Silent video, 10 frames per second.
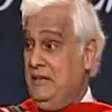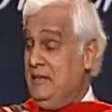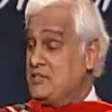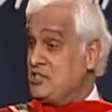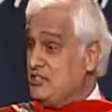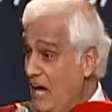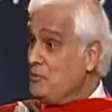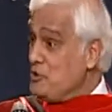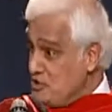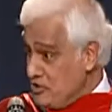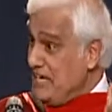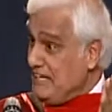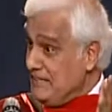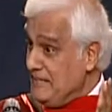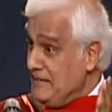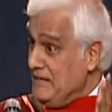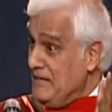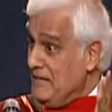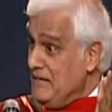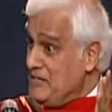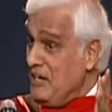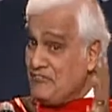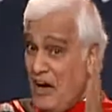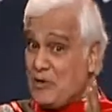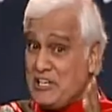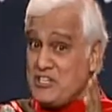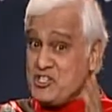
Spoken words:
Saddam Hussein avowedly